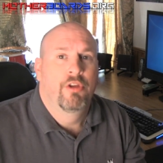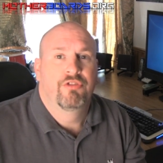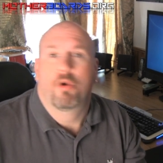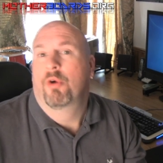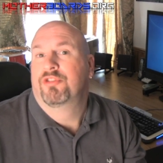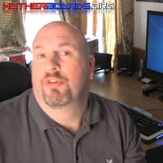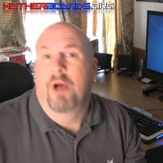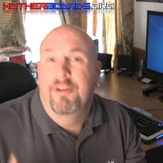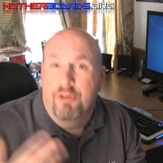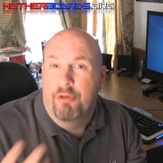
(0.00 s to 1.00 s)
So to
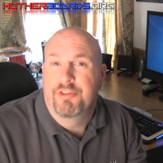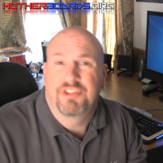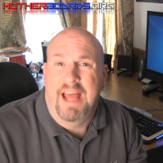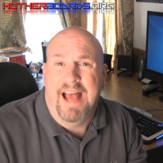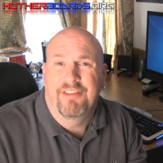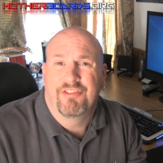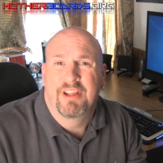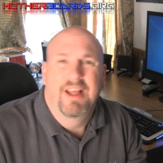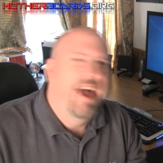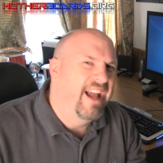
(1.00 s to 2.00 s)
undergo this task,
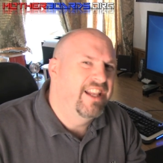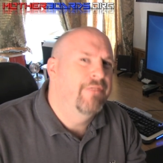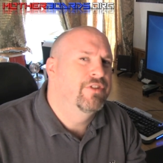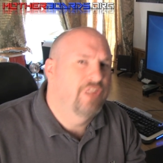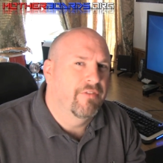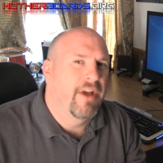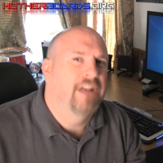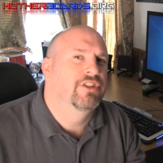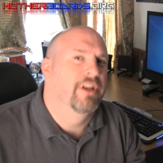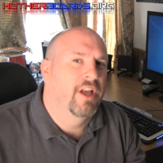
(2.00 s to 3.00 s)
I'd give yourself
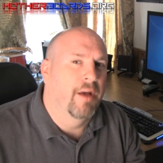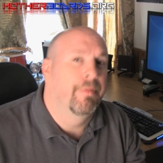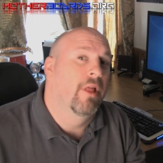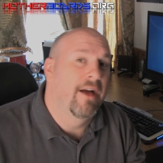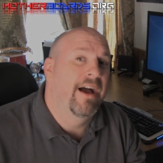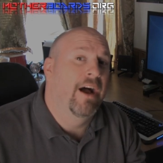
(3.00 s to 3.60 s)
actually a couple of